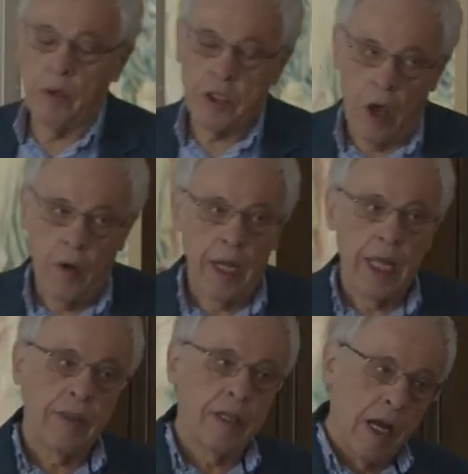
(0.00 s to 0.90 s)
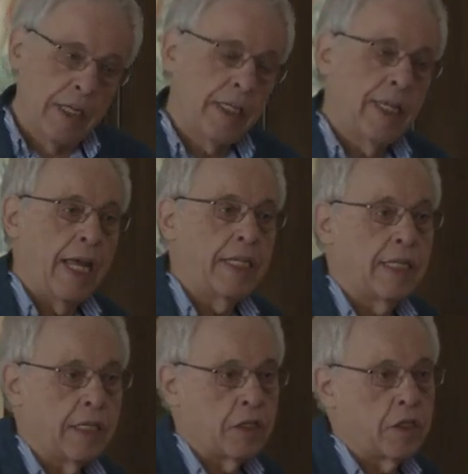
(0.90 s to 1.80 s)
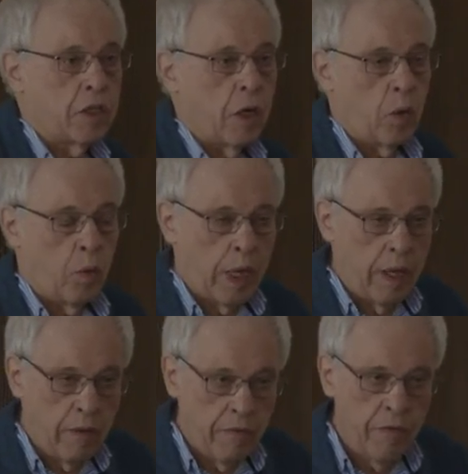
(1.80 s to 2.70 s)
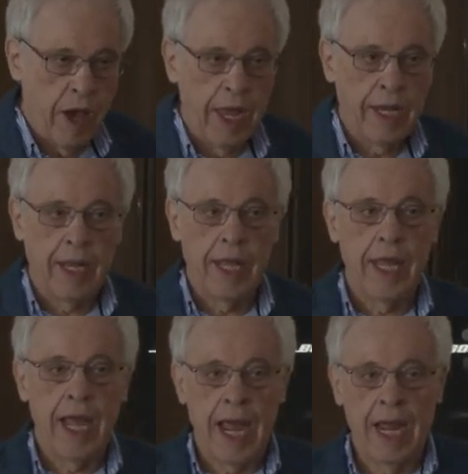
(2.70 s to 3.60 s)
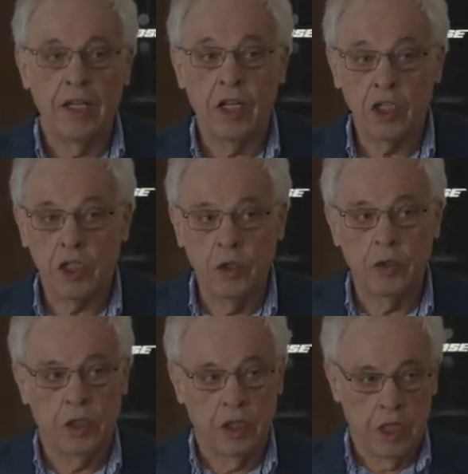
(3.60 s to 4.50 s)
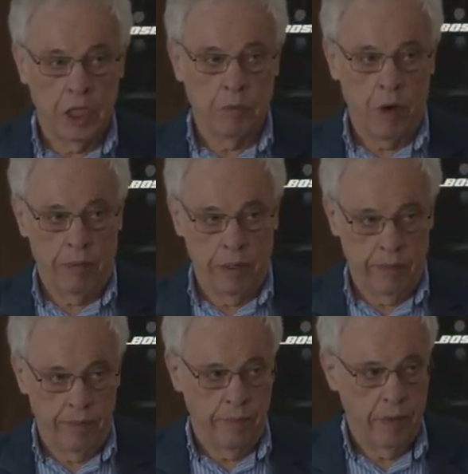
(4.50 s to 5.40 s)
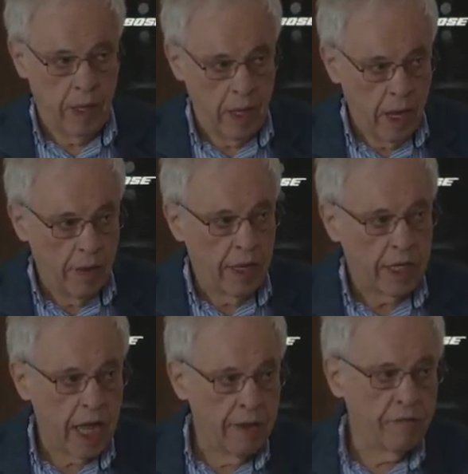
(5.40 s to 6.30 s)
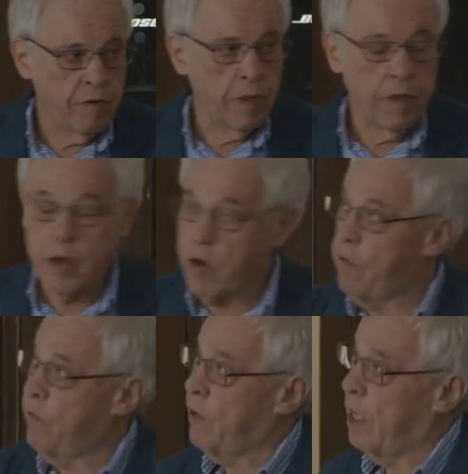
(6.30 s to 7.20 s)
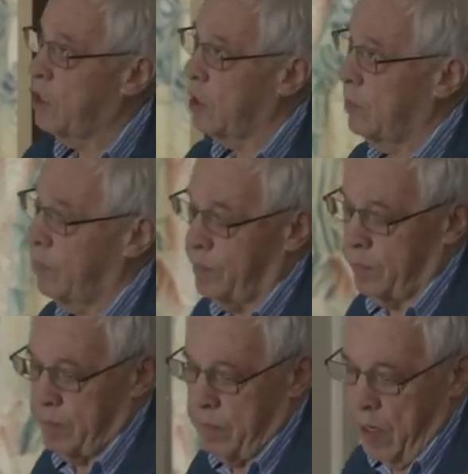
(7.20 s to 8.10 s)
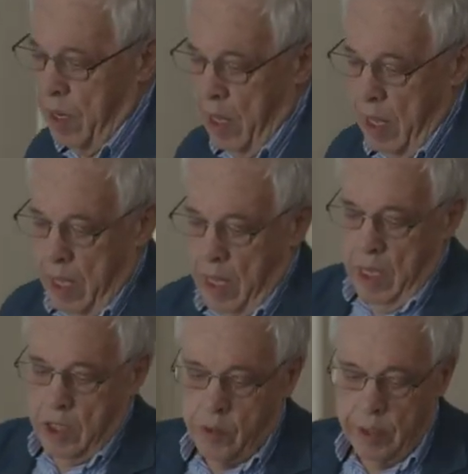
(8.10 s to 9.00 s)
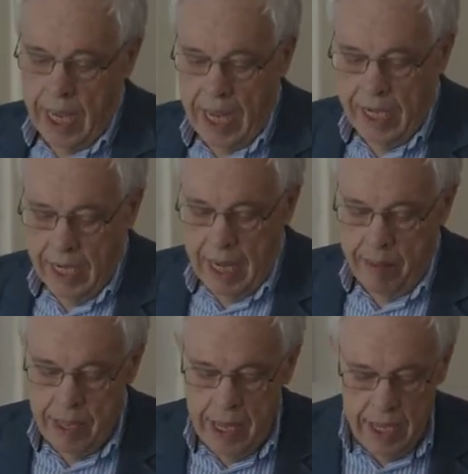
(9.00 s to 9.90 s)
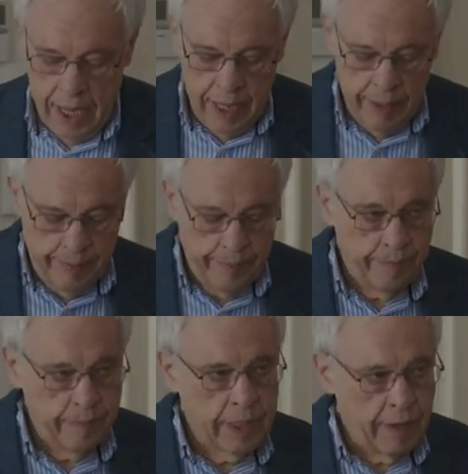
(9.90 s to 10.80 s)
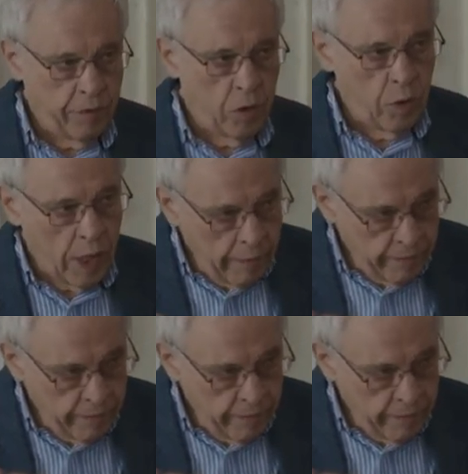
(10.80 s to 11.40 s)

was only in the 1980s that we finally had the solution to this problem. And that came from the theory of inflation. So again, let me um, give you a